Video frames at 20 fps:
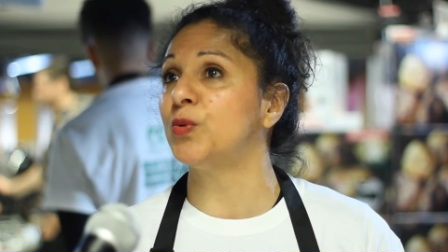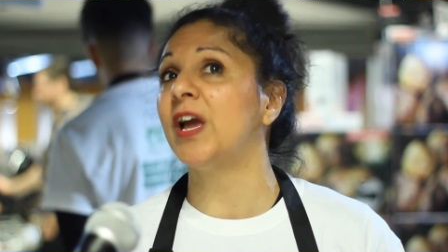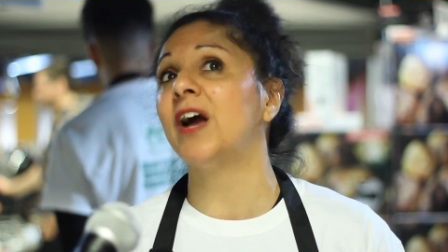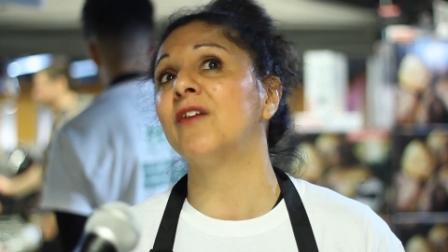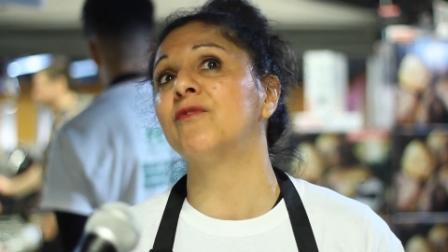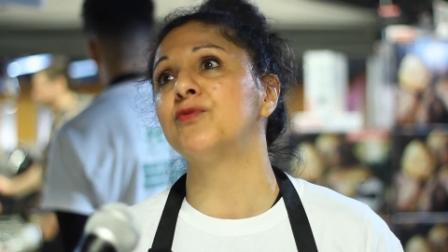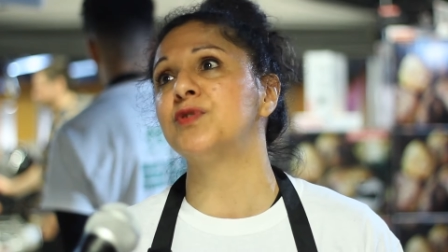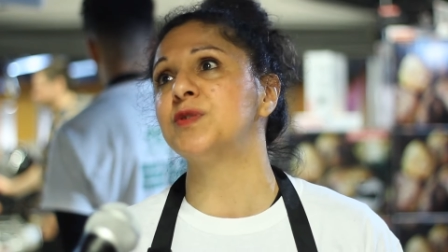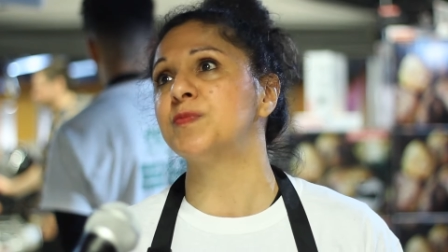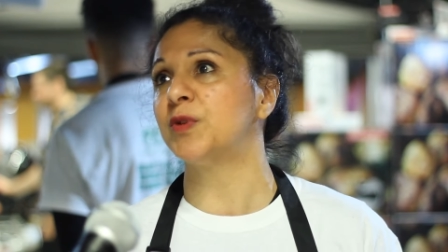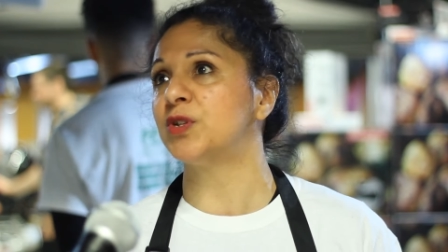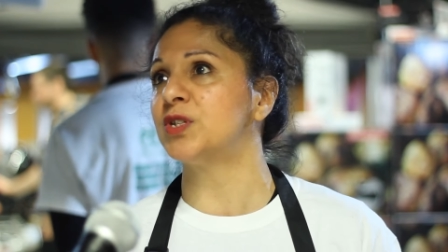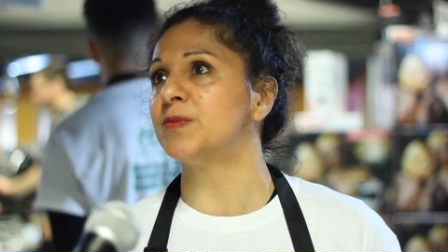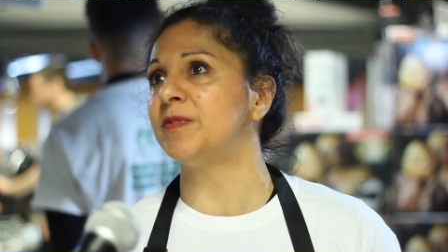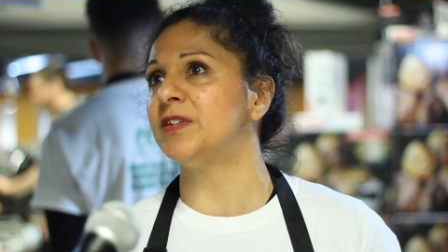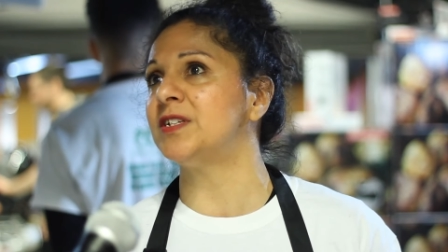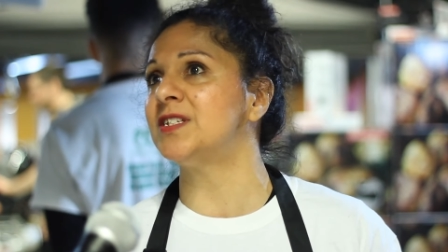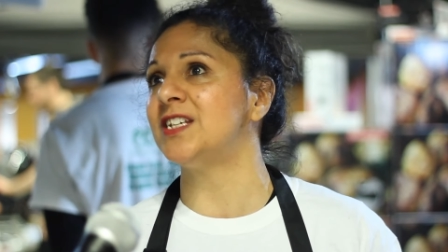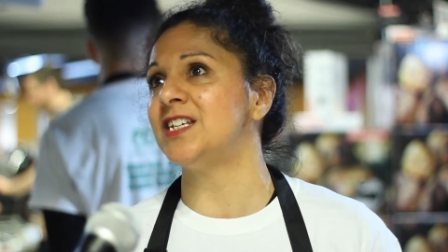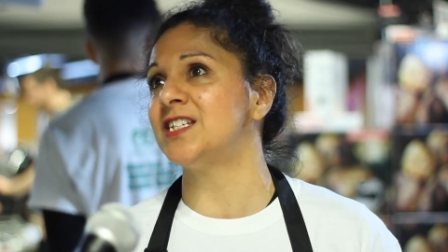We have a
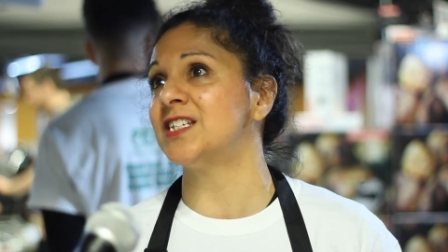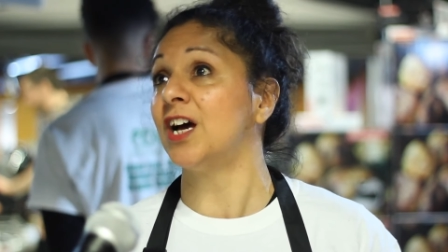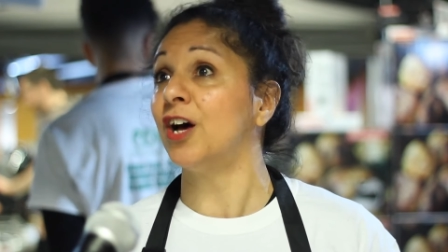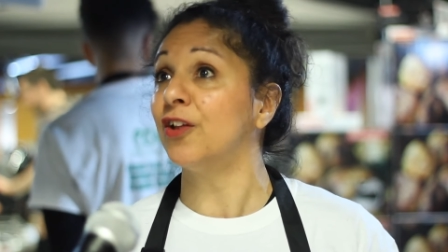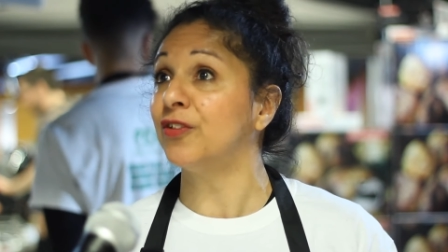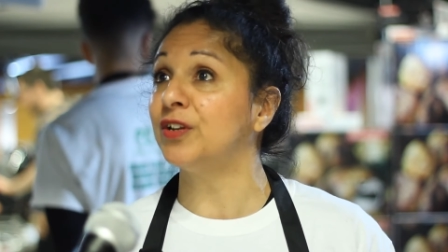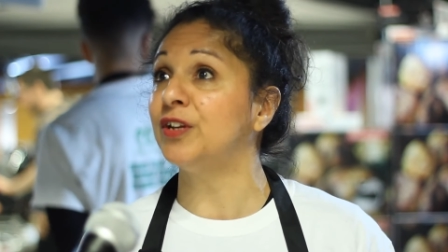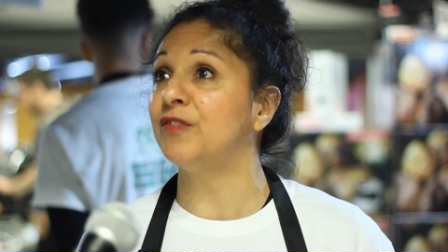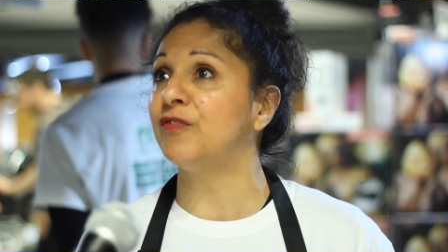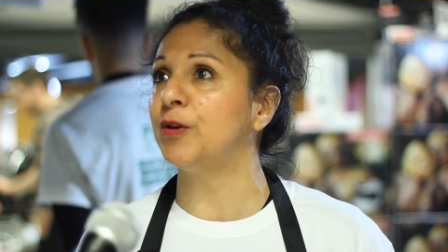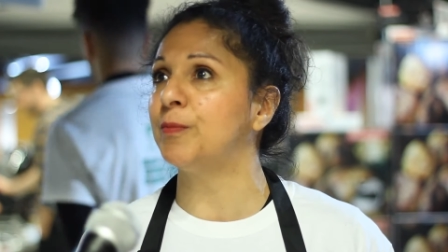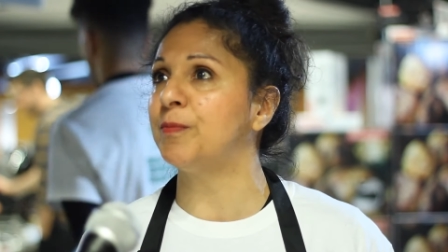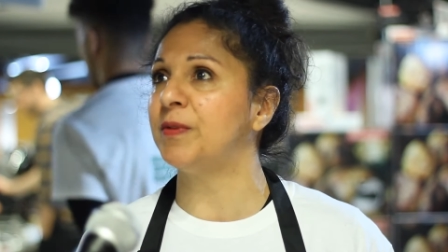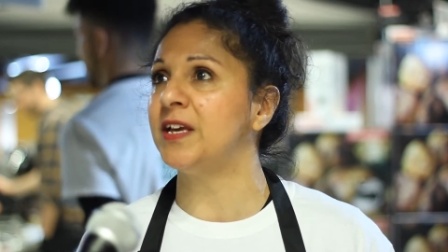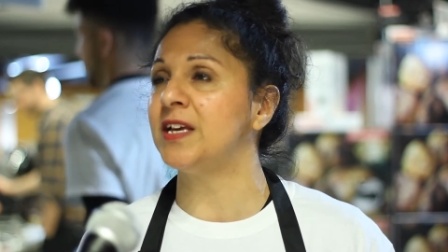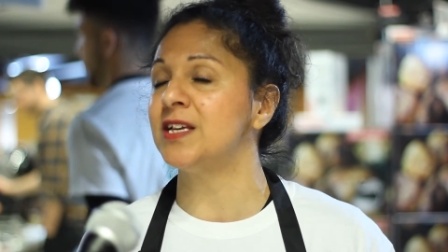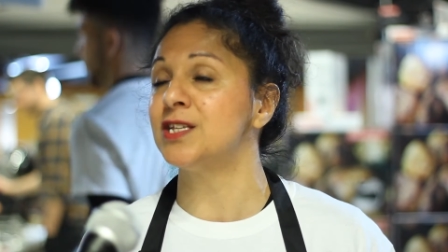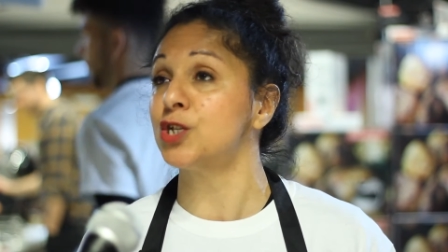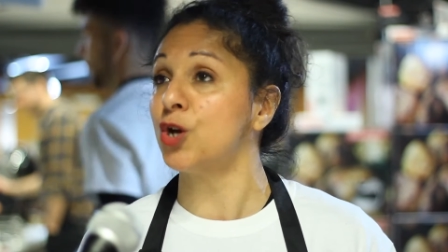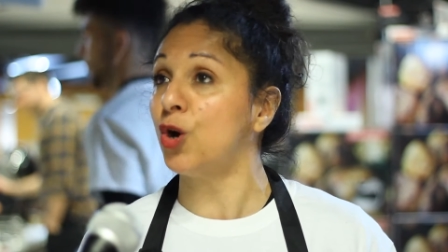responsibility to other living
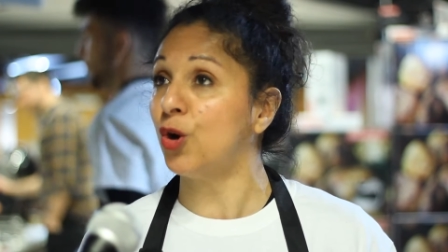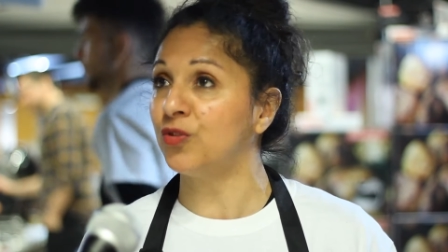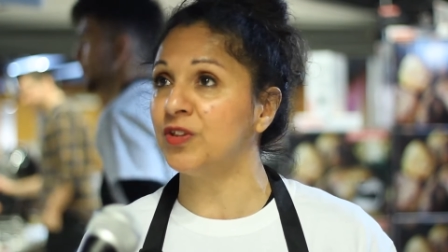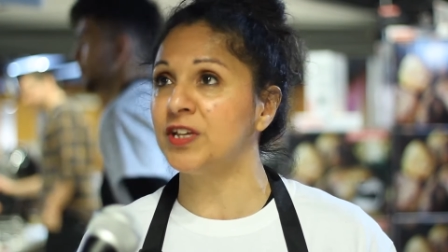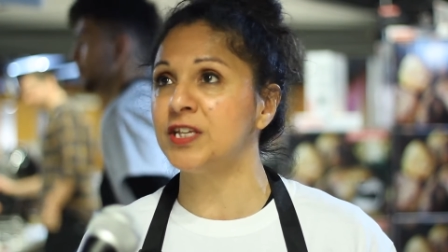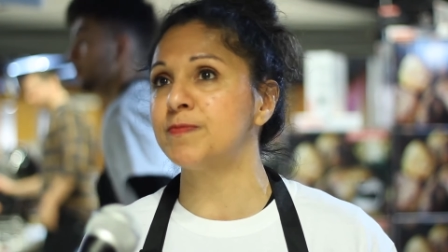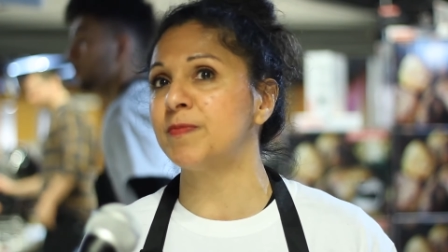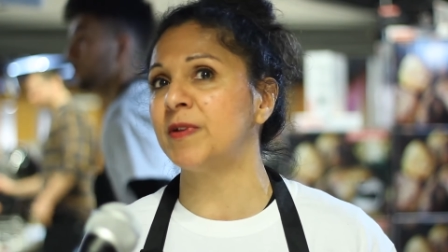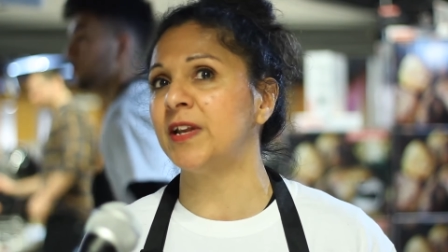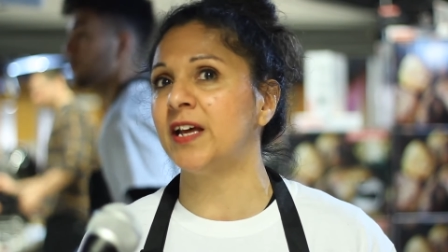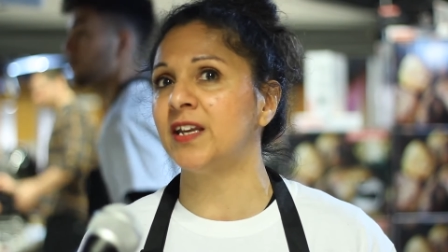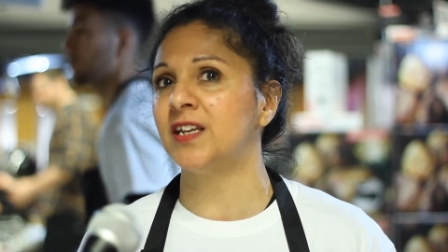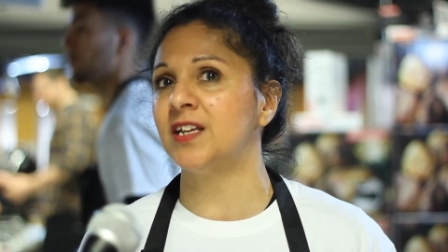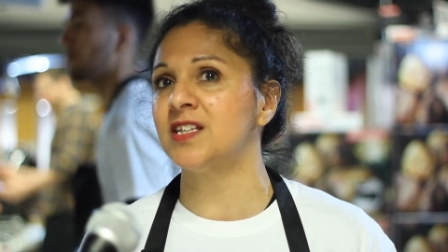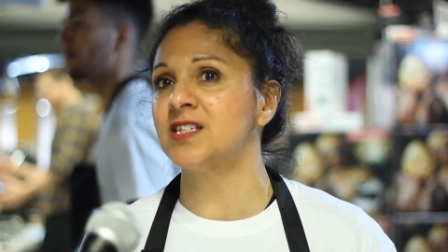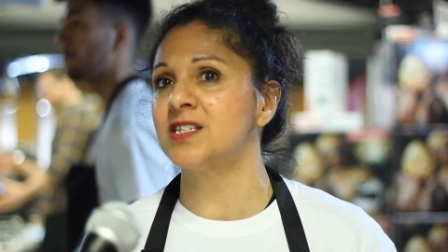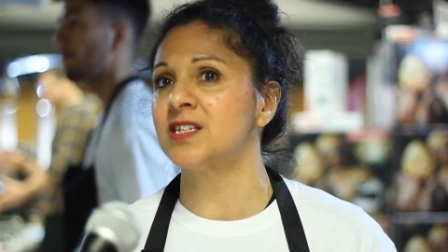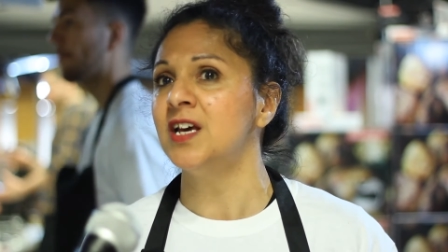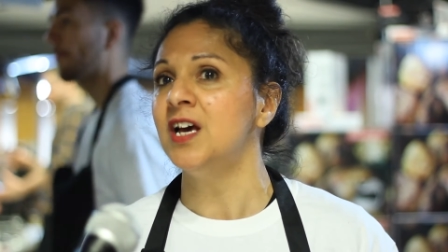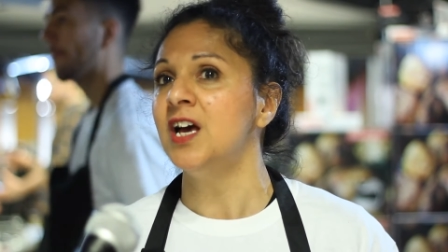beings on this
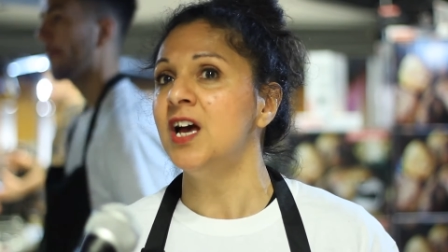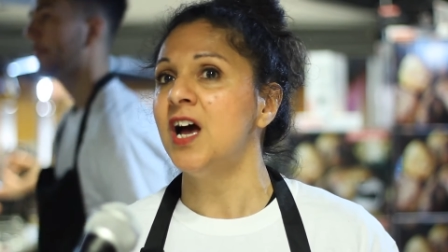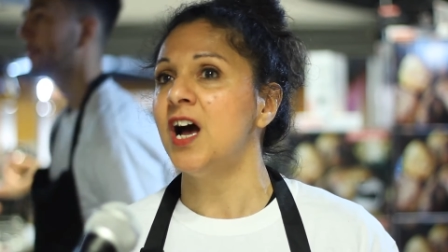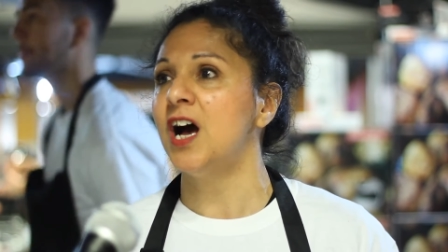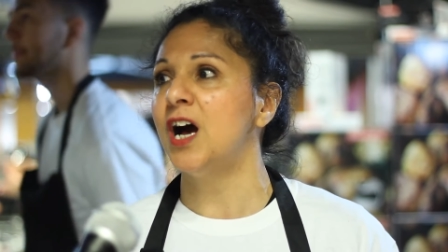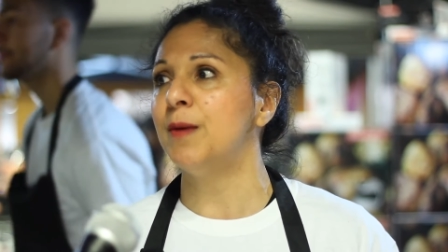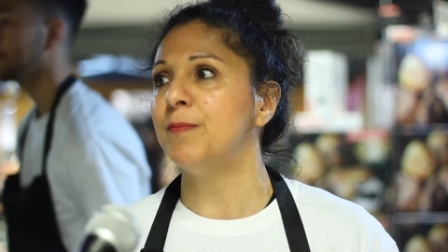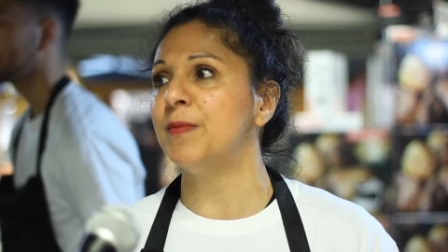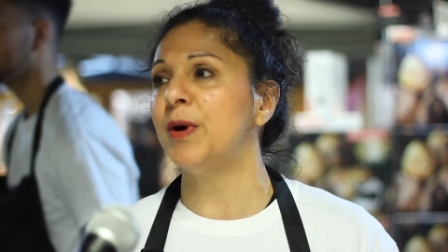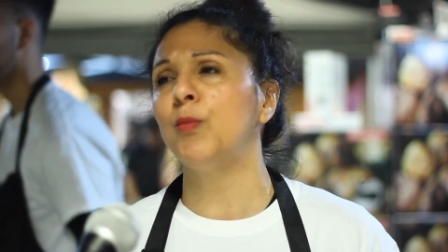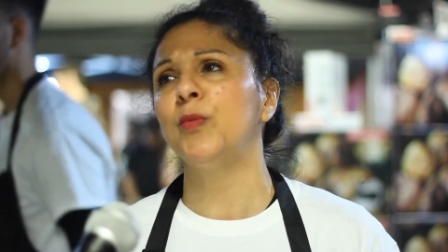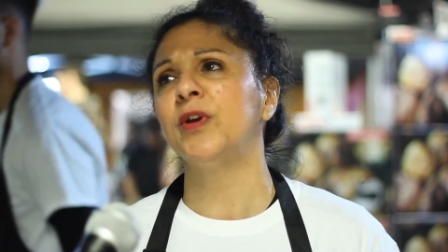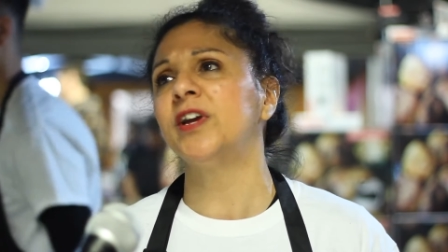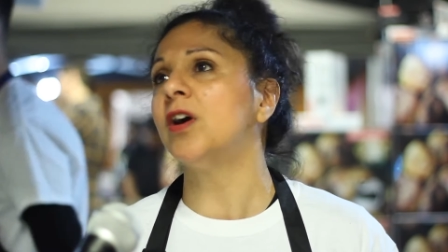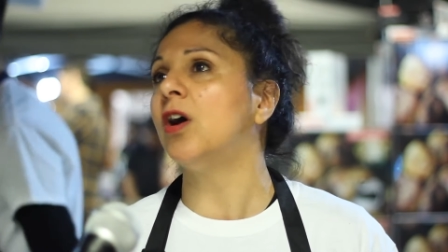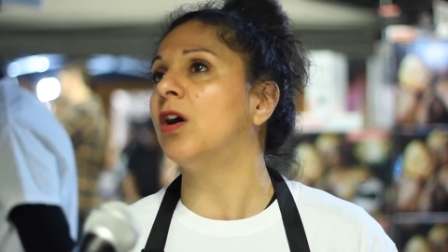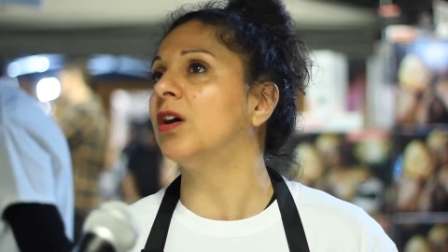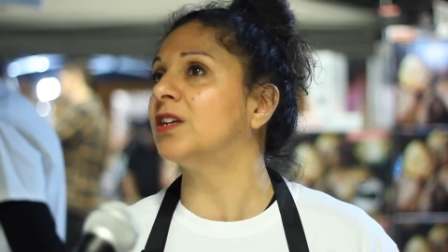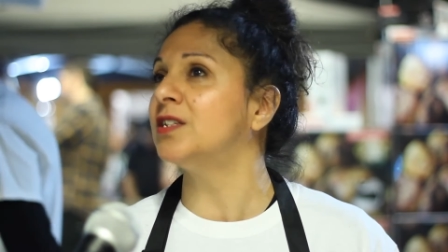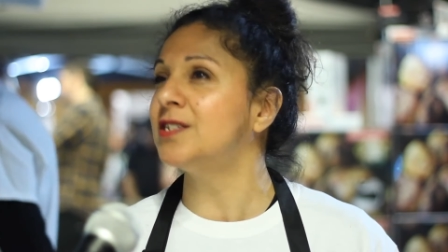planet. Um, and we
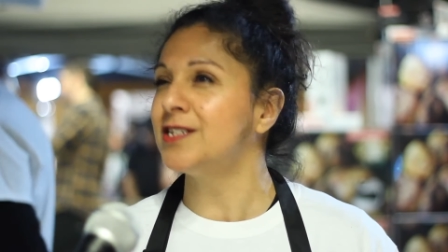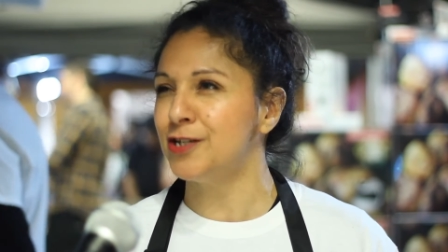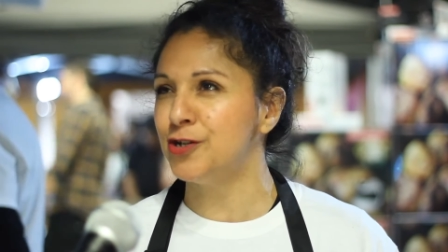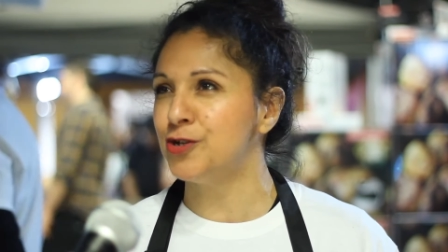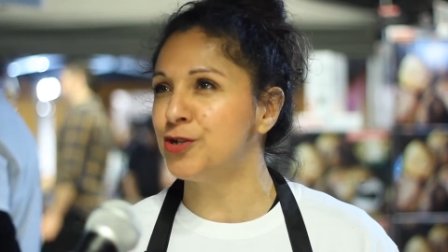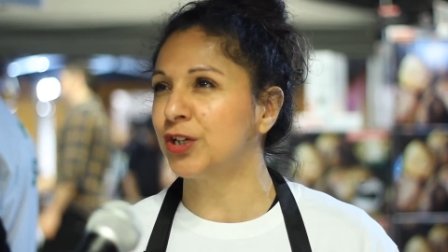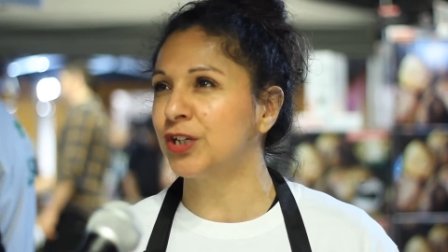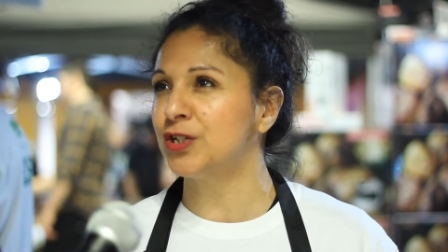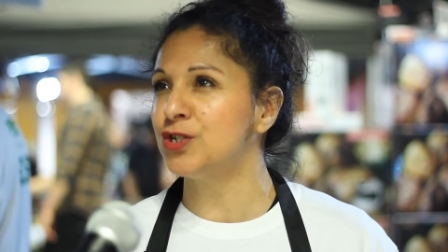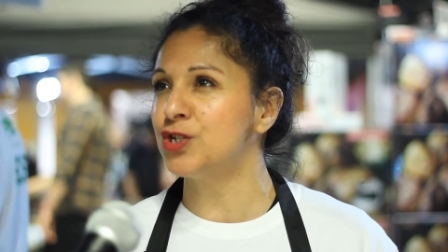can't continue to